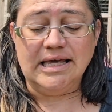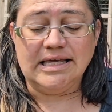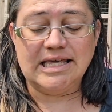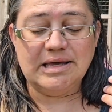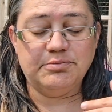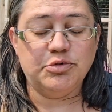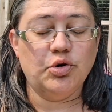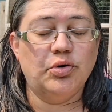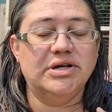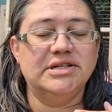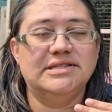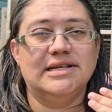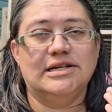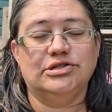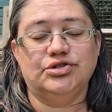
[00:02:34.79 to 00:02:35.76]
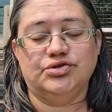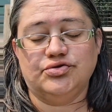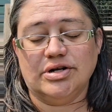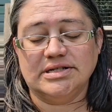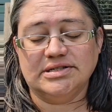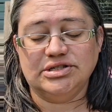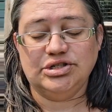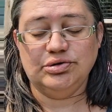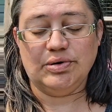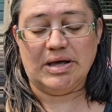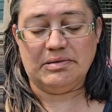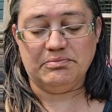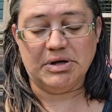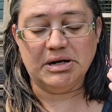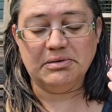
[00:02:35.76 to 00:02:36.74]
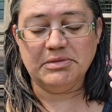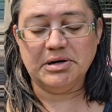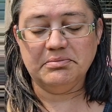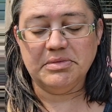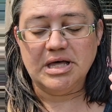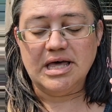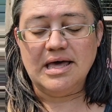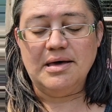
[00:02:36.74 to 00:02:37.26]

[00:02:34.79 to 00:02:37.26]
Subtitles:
Keep noise and stress to a minimum